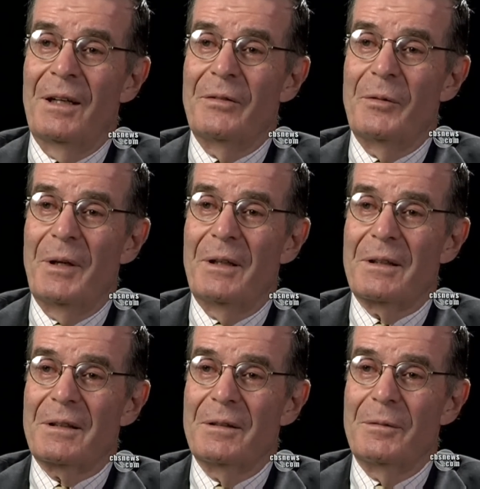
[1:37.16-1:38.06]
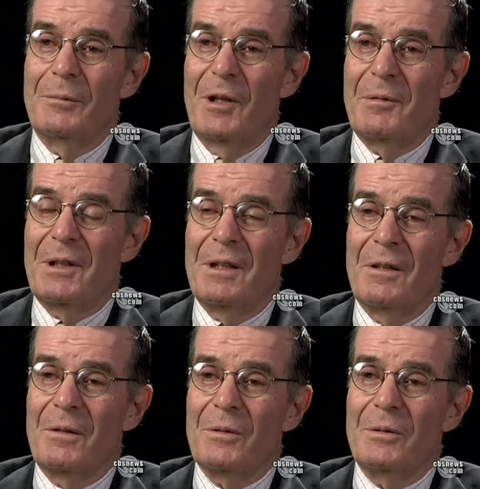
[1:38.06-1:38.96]
of America, maybe the end
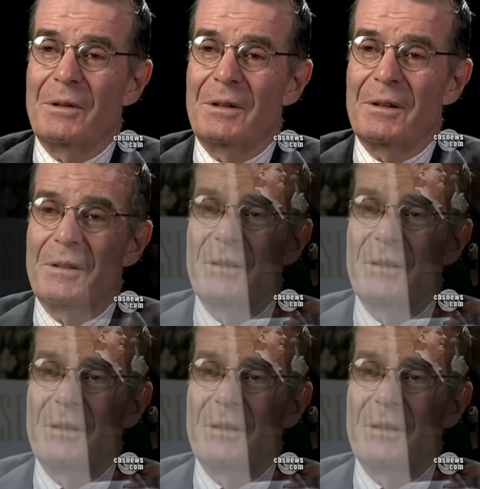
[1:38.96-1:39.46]
of the world.